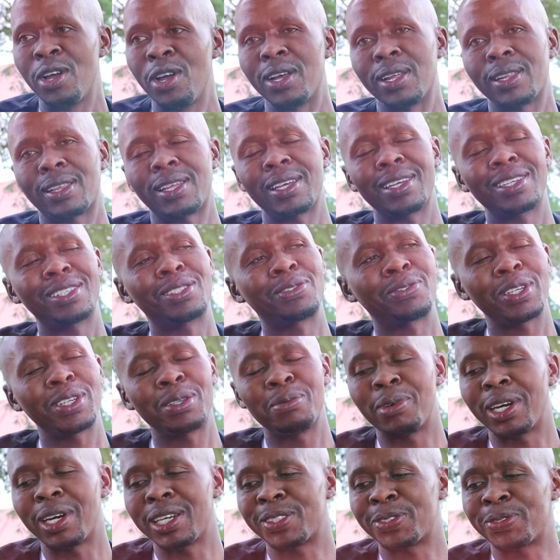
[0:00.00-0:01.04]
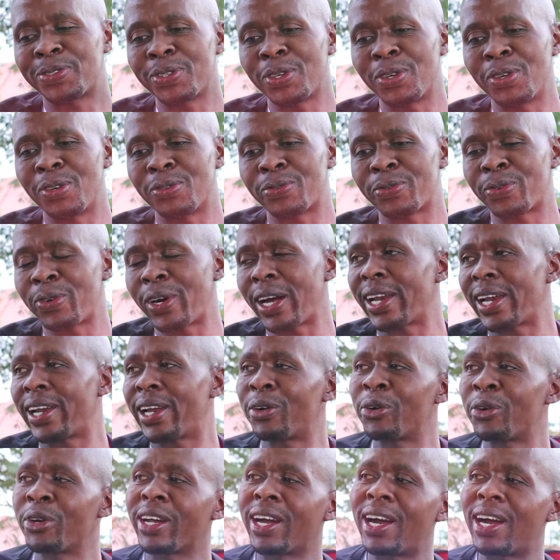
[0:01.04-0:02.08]
thanks very much for
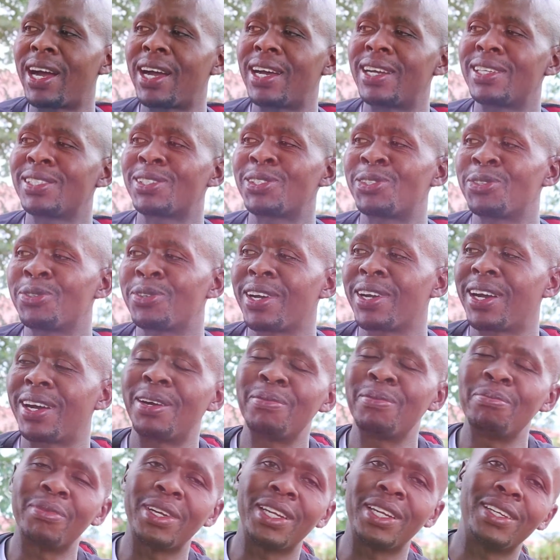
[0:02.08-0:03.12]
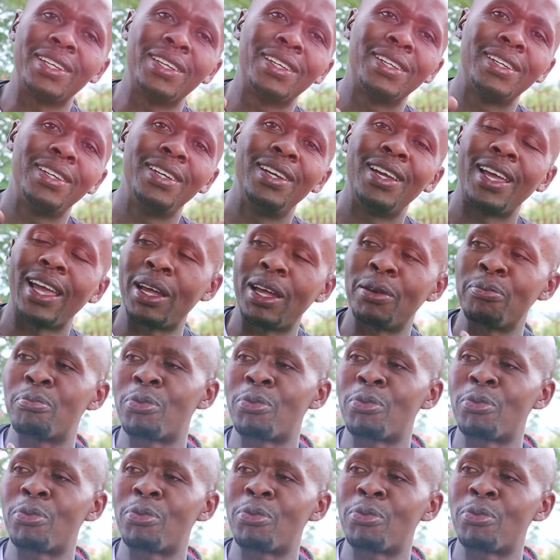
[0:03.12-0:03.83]
allowing us to come and